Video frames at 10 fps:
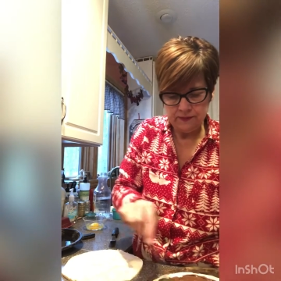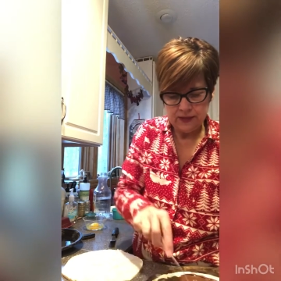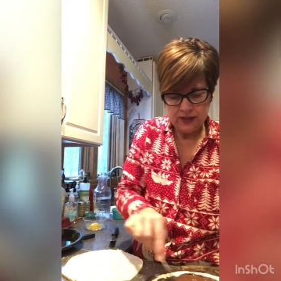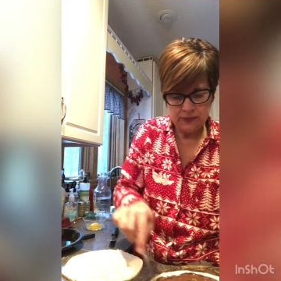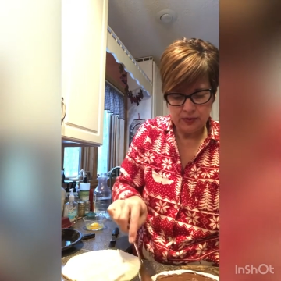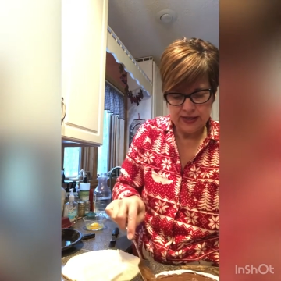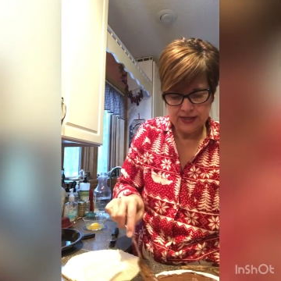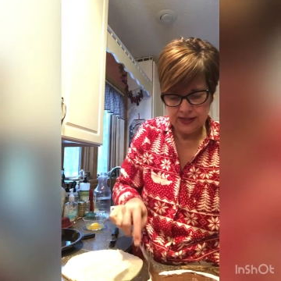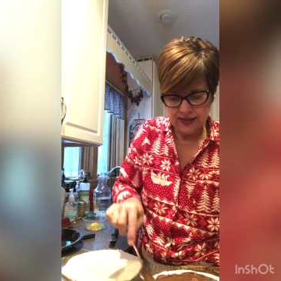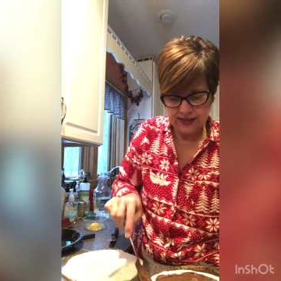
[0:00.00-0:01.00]
to place
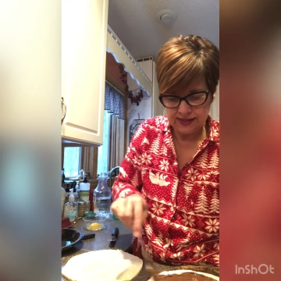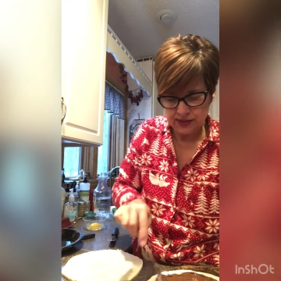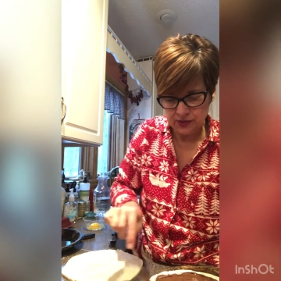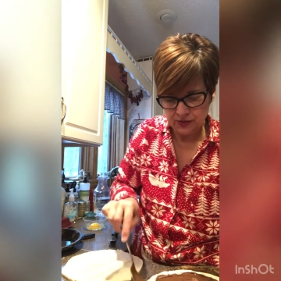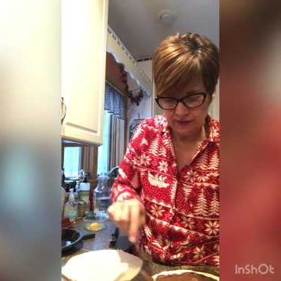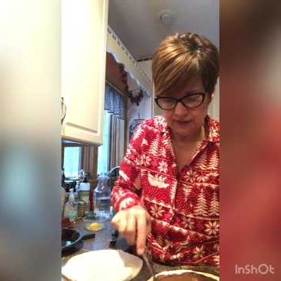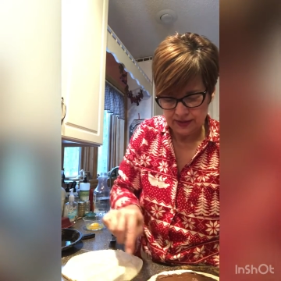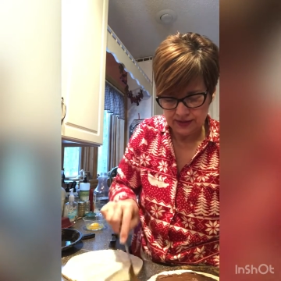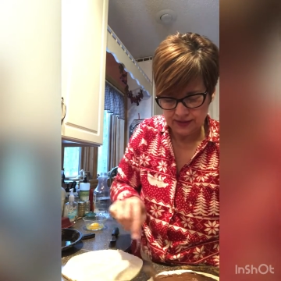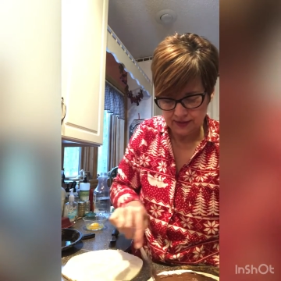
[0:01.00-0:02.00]
in the center of
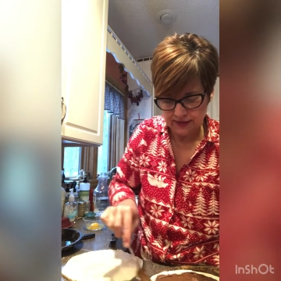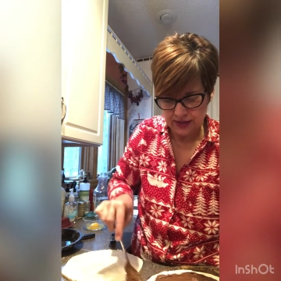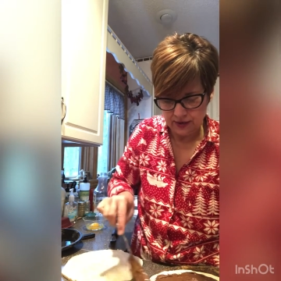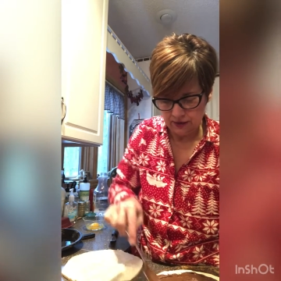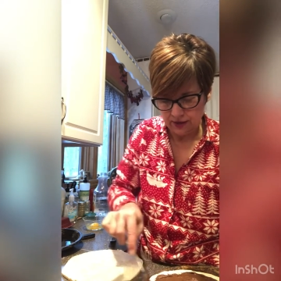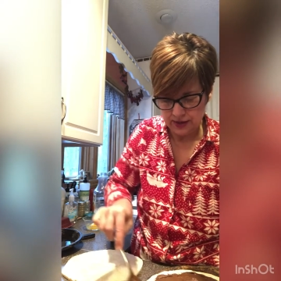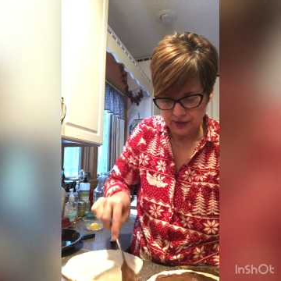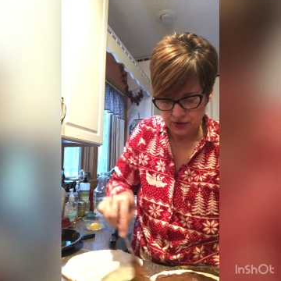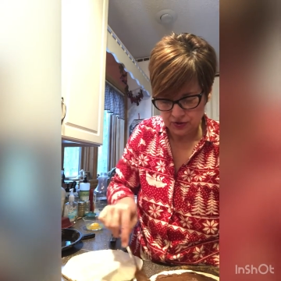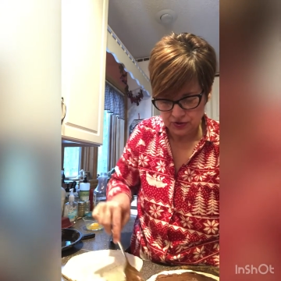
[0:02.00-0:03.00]
this so that you can cut
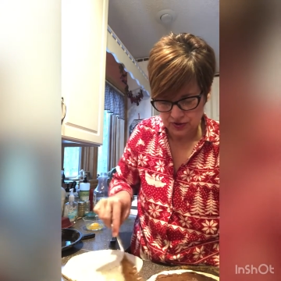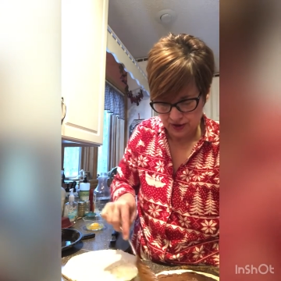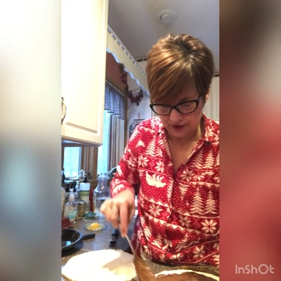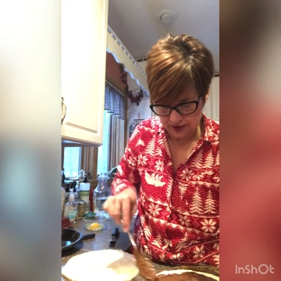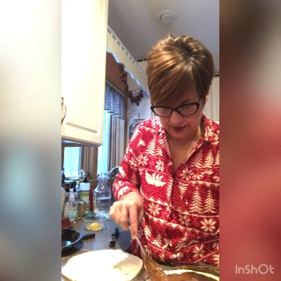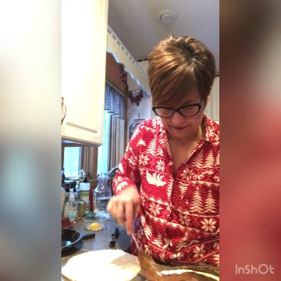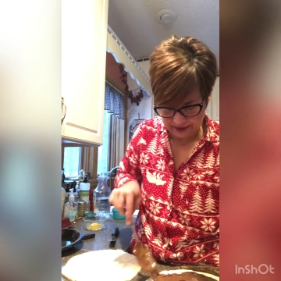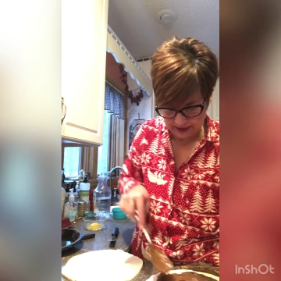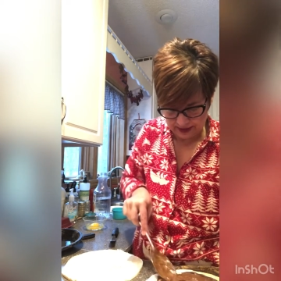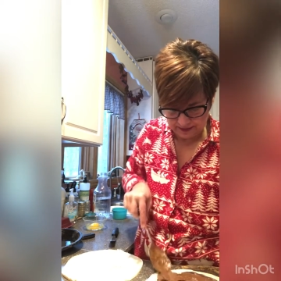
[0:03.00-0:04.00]
your star
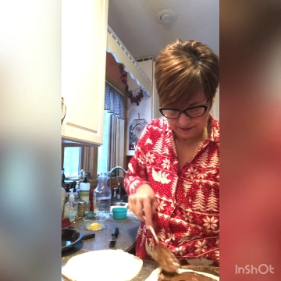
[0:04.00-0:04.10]
evenly.